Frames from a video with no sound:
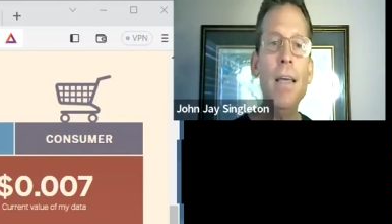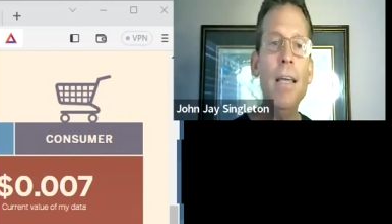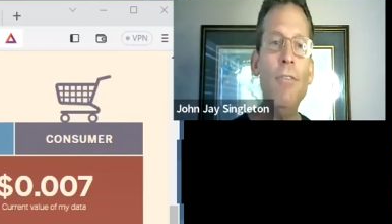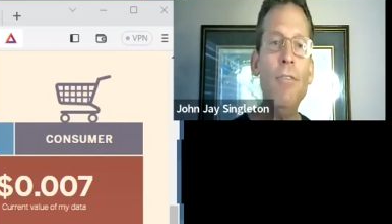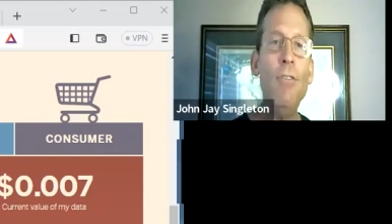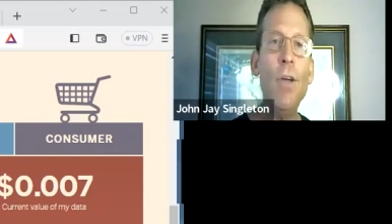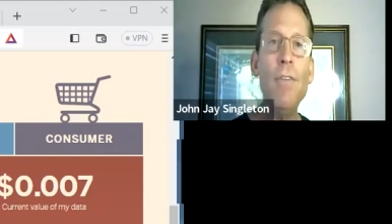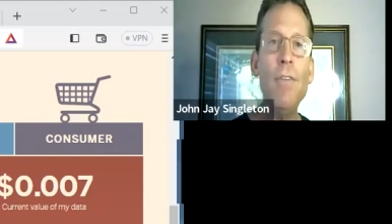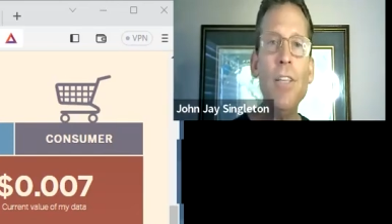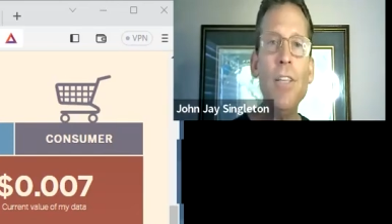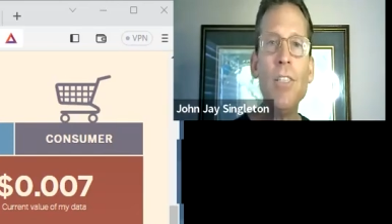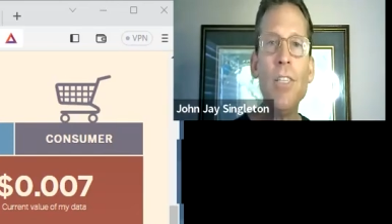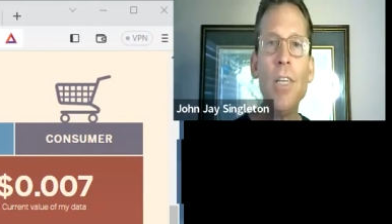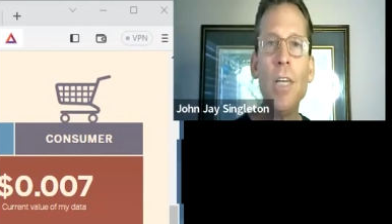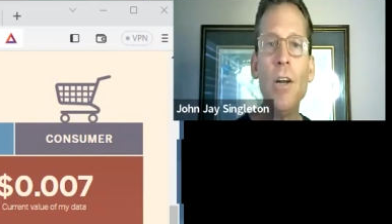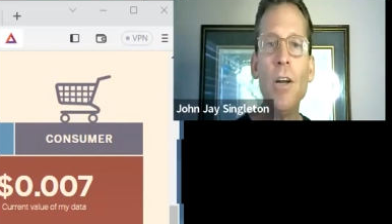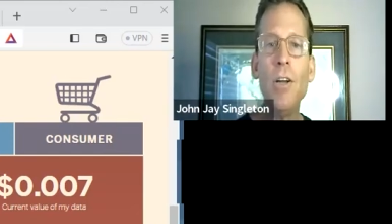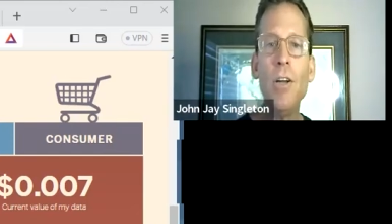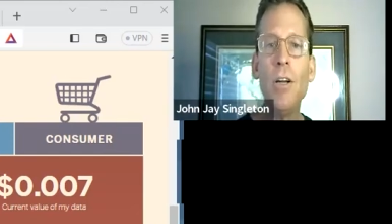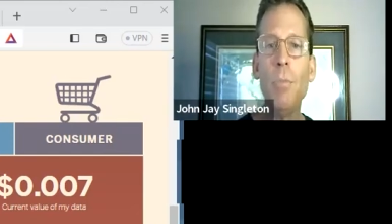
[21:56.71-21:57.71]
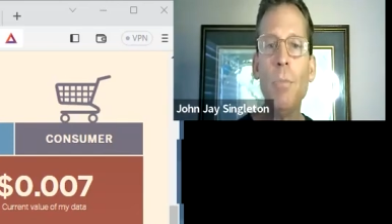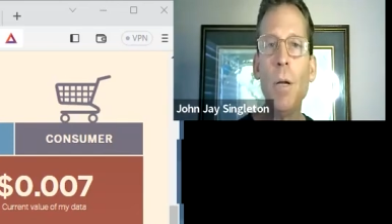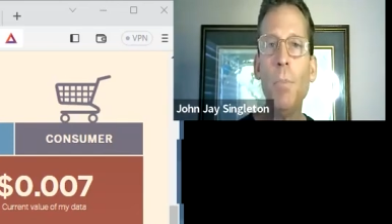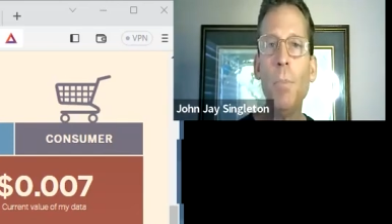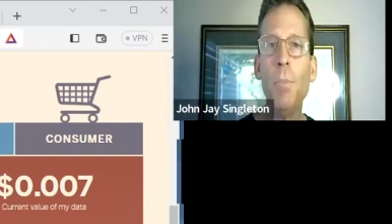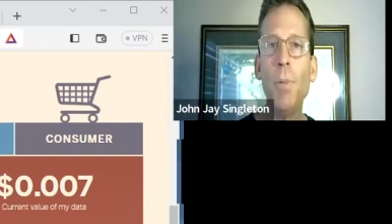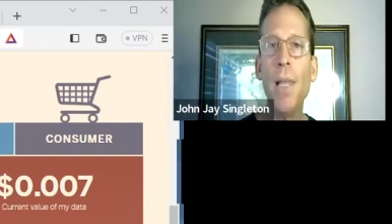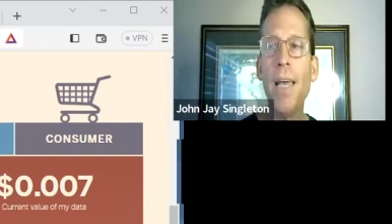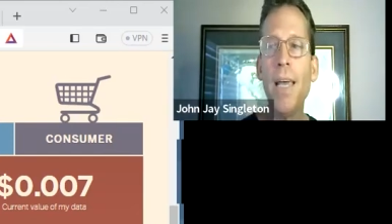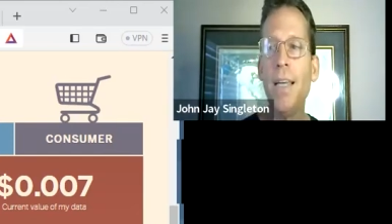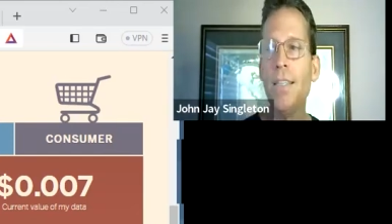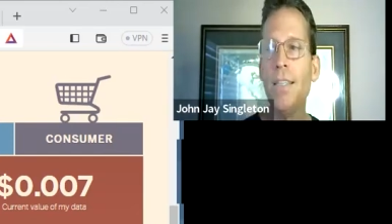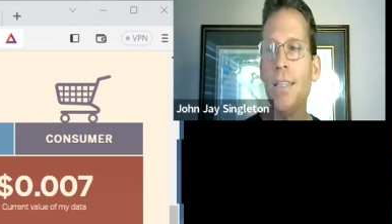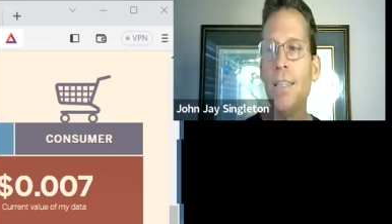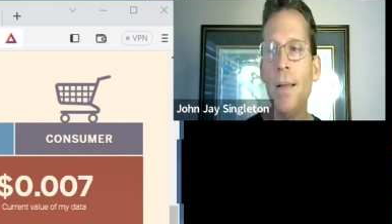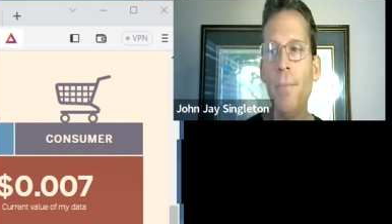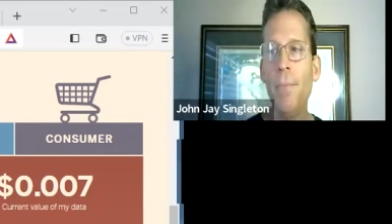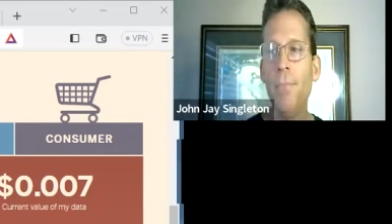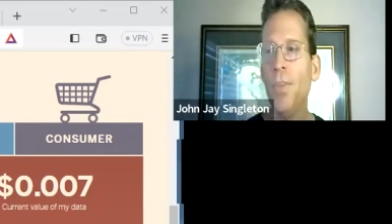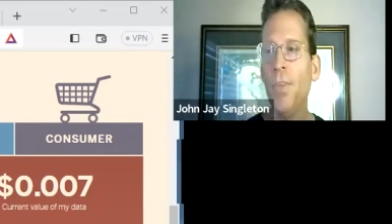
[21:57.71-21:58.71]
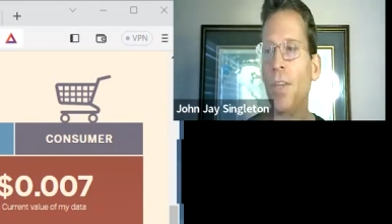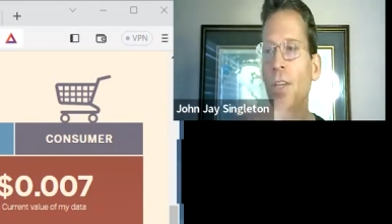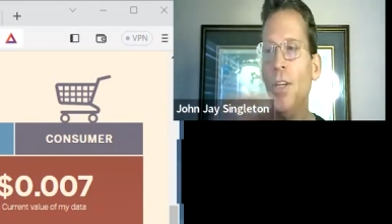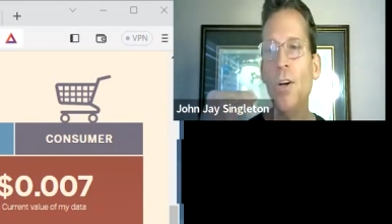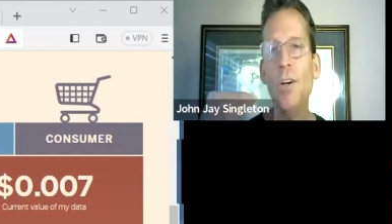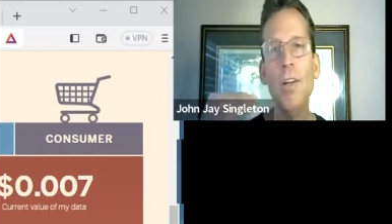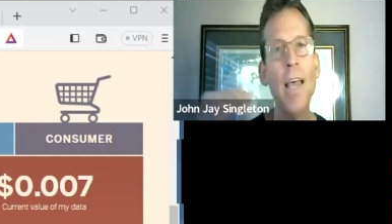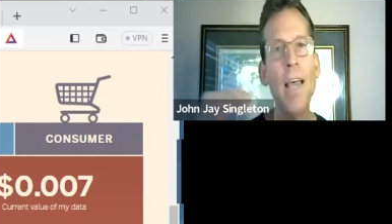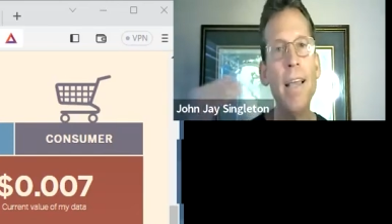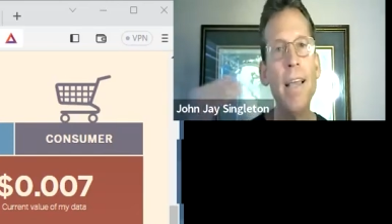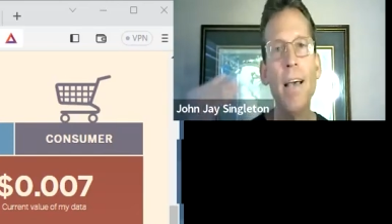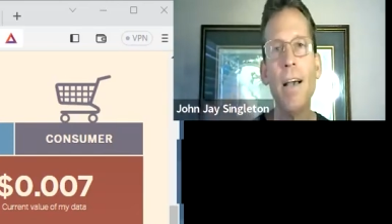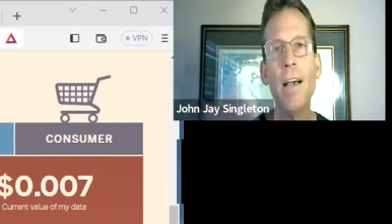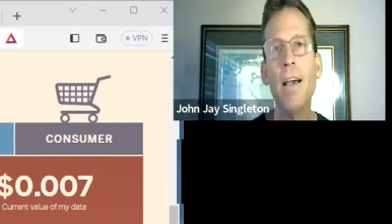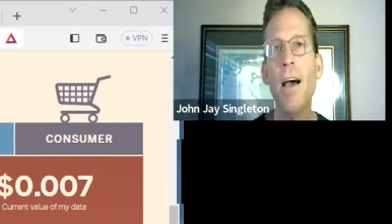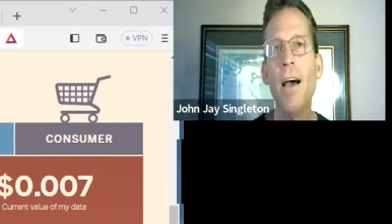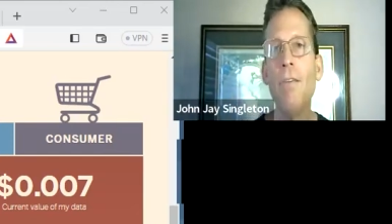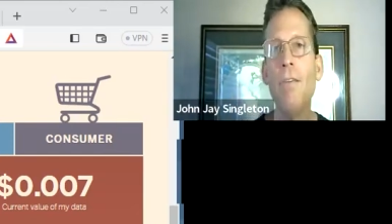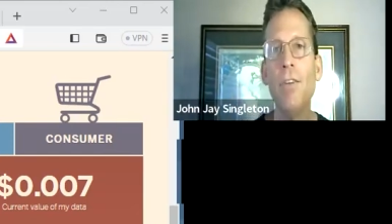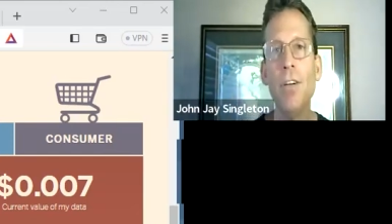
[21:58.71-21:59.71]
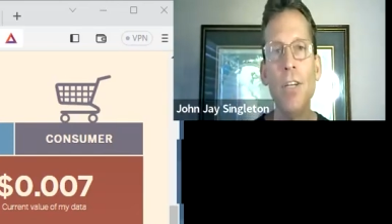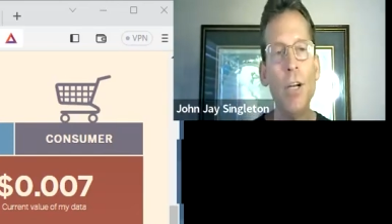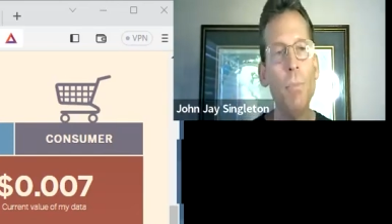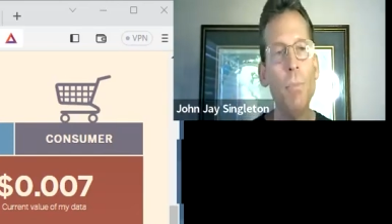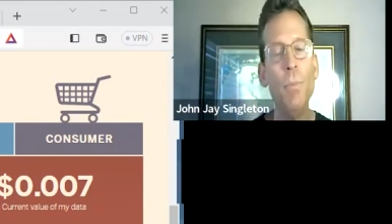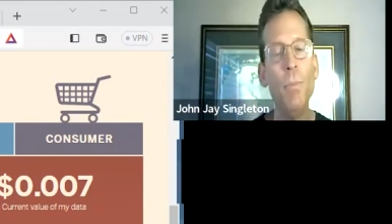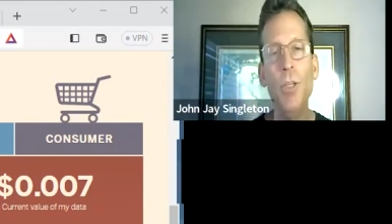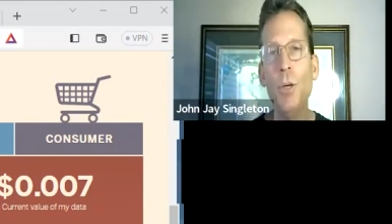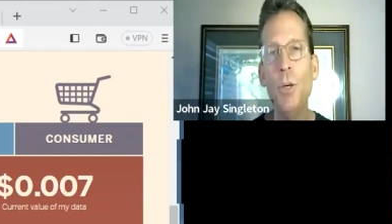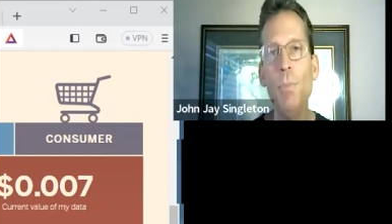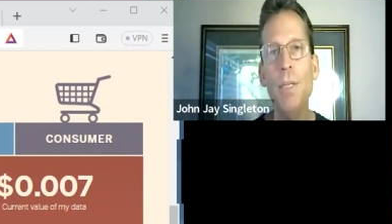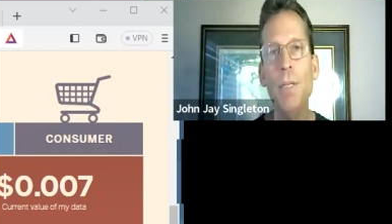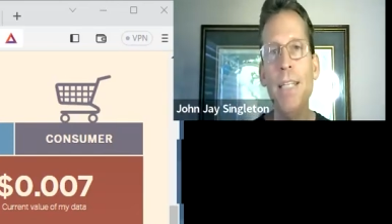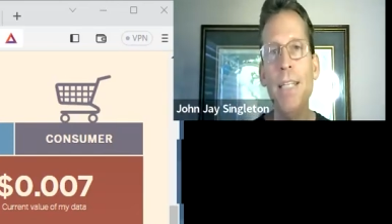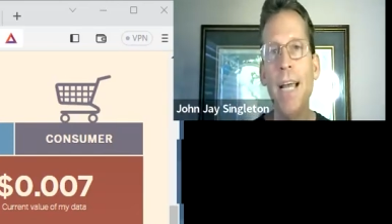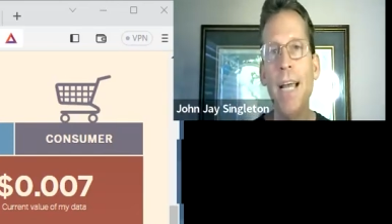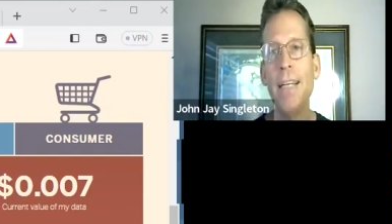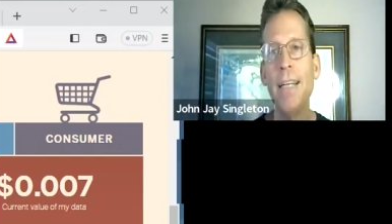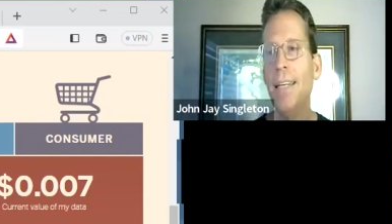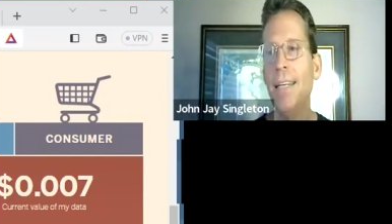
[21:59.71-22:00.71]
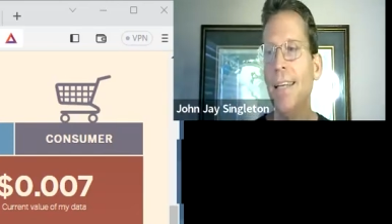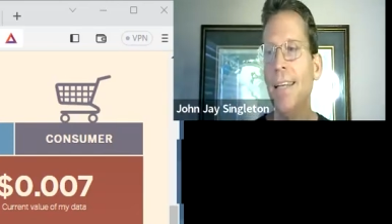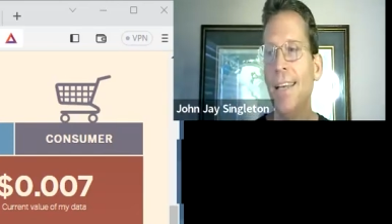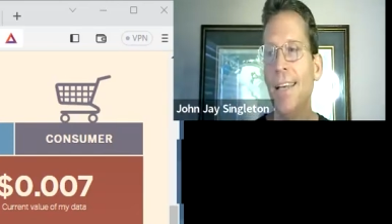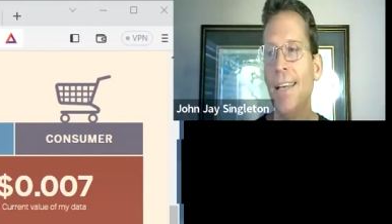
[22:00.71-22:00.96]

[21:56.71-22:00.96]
If you have this security agreement in place, you're like a covered, you're, you're protected.